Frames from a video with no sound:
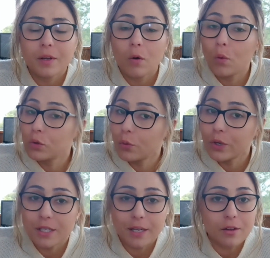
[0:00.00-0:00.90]
We'll do
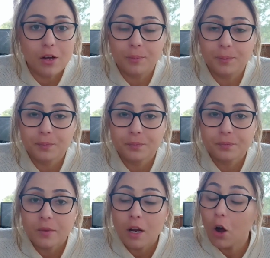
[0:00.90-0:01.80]
it together.
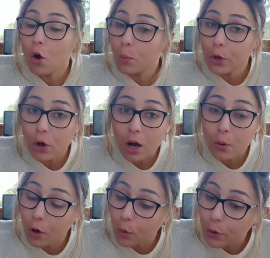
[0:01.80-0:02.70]
I'll
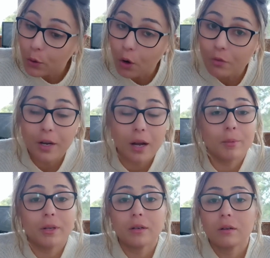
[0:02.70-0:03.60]
help you overcome it